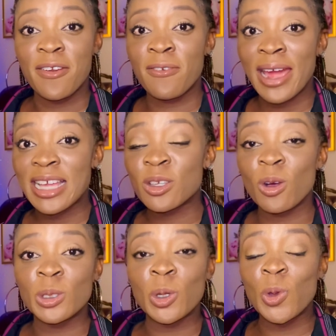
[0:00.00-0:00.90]
write
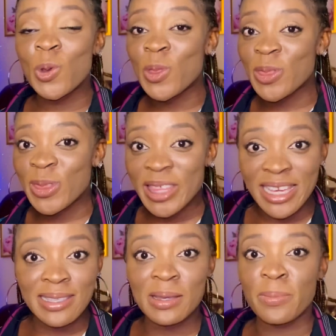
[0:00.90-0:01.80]
all the good
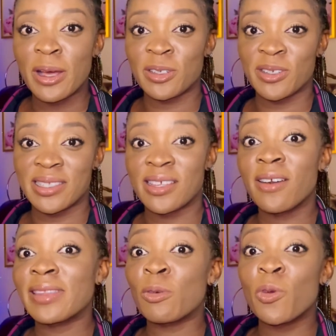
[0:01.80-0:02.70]
things about
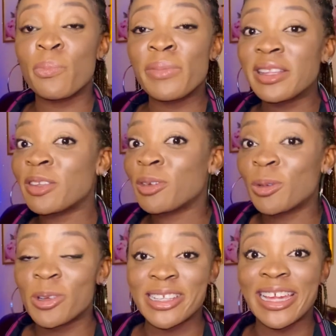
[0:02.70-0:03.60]
yourself that will make the
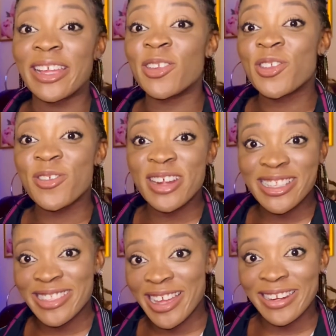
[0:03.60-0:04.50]
recruiter
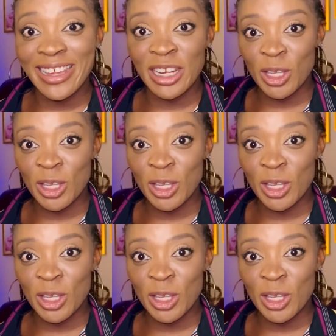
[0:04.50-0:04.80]
interested in